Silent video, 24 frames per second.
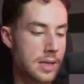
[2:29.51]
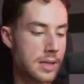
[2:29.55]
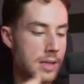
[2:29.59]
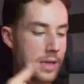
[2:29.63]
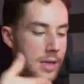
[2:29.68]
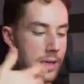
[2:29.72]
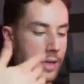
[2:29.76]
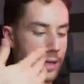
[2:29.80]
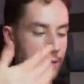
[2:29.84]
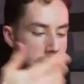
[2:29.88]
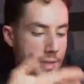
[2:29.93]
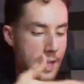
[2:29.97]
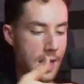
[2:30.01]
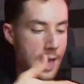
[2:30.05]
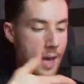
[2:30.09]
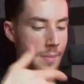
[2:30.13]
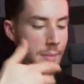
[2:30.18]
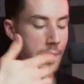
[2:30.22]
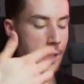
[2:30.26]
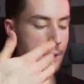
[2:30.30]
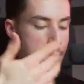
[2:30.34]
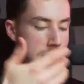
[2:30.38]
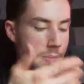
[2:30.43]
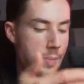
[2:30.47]
the
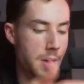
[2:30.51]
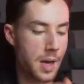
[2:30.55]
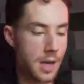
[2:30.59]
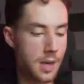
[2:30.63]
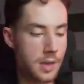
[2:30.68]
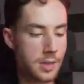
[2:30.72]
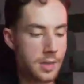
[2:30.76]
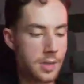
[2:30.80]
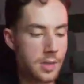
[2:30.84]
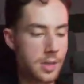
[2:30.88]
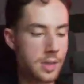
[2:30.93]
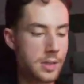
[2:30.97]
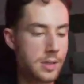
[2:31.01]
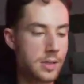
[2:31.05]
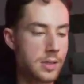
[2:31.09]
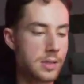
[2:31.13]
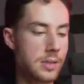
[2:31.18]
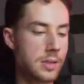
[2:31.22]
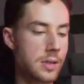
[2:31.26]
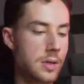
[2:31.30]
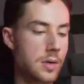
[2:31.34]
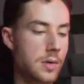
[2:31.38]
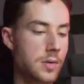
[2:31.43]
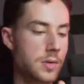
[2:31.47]
top spot
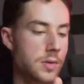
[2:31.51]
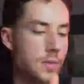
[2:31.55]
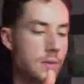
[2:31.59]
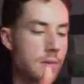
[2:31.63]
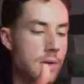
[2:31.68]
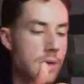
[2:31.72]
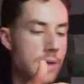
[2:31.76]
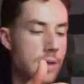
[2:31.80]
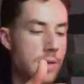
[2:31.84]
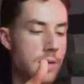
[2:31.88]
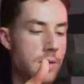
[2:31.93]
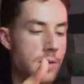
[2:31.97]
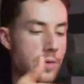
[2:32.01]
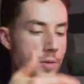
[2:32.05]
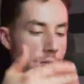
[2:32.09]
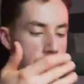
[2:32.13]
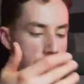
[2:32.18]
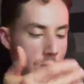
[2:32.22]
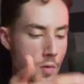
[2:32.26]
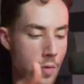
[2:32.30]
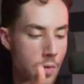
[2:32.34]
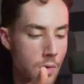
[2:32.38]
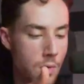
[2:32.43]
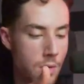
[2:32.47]
exchanges and also get their
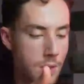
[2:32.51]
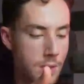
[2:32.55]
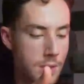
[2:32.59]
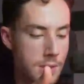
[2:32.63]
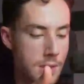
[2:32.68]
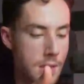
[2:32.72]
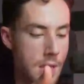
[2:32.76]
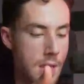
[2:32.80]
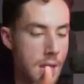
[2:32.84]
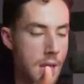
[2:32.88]
scores